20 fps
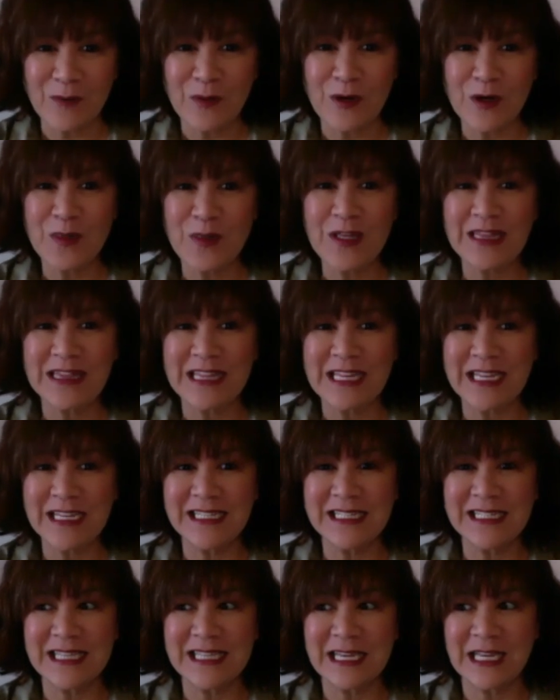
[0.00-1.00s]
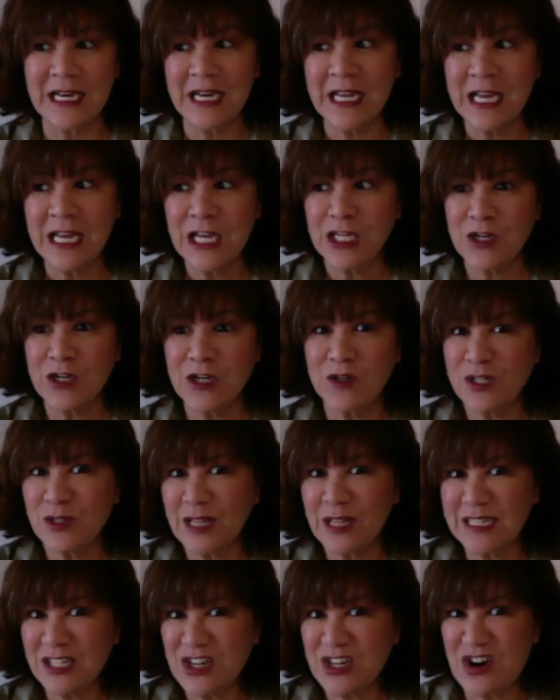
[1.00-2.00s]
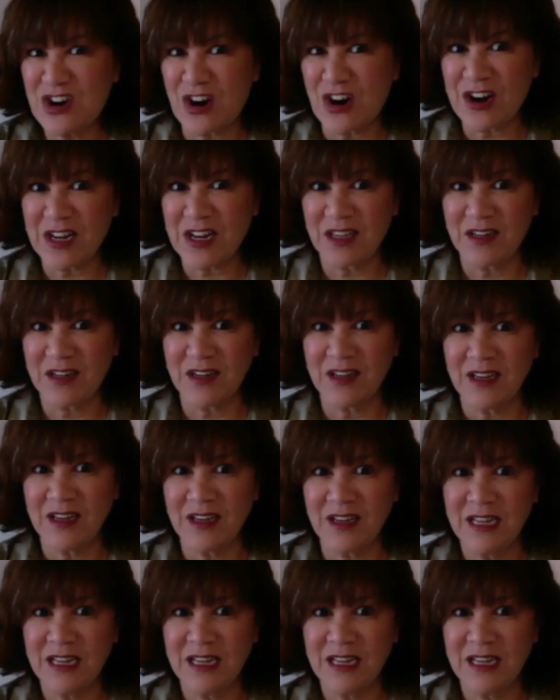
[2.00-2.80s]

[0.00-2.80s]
What are the things that, you know, do you like to garden?